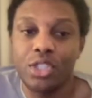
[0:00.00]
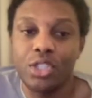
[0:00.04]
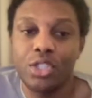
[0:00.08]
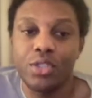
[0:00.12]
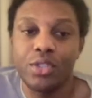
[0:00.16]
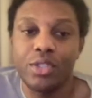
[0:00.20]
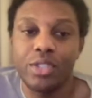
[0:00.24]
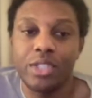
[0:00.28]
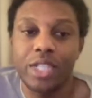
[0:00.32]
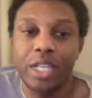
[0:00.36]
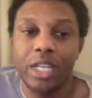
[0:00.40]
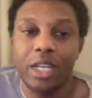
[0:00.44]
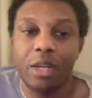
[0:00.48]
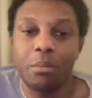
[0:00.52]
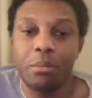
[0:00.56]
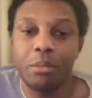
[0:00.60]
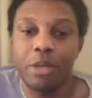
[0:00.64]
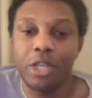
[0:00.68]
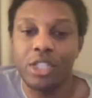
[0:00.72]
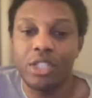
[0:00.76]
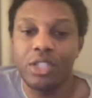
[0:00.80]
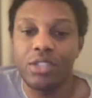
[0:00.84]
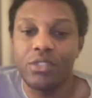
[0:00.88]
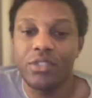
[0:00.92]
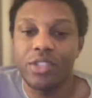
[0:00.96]
do is take a
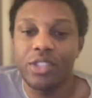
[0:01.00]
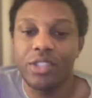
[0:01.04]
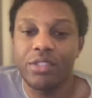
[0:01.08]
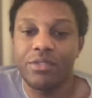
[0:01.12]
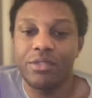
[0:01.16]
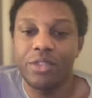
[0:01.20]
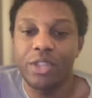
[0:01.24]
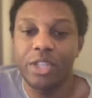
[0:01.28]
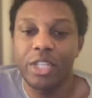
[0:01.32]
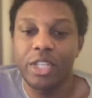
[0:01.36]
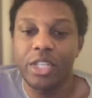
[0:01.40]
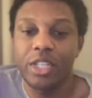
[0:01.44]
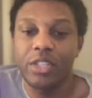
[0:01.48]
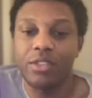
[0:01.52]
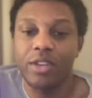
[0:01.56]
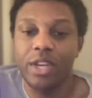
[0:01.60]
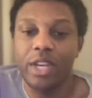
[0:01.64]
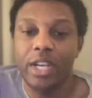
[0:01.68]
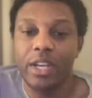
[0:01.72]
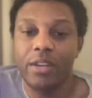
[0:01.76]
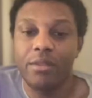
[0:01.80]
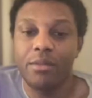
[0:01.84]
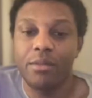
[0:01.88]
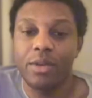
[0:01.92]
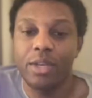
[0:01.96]
bunch of this footage,
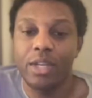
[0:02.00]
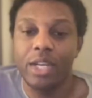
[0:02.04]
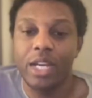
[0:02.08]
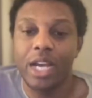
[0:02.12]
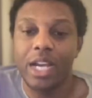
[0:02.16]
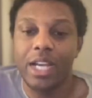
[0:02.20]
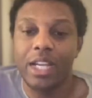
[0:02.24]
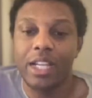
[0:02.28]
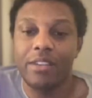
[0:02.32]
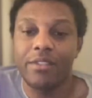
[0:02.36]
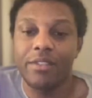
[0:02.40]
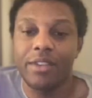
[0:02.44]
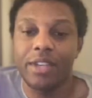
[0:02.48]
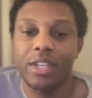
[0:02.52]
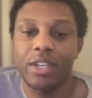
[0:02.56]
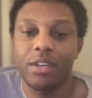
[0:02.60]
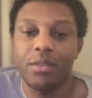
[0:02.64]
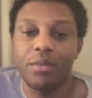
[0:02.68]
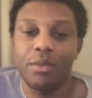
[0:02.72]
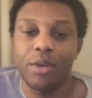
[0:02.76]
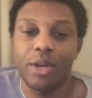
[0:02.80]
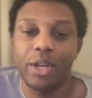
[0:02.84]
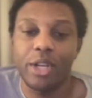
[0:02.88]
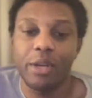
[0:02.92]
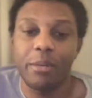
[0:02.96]
right? We're not even going to
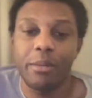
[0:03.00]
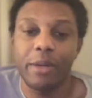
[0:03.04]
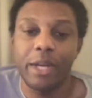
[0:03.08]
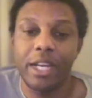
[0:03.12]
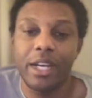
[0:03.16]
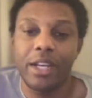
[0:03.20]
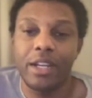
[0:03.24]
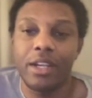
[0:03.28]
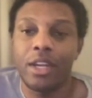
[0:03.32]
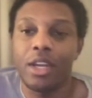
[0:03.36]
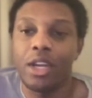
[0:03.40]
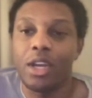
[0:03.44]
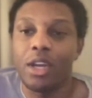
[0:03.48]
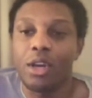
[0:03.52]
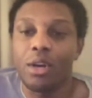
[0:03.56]
worry about it.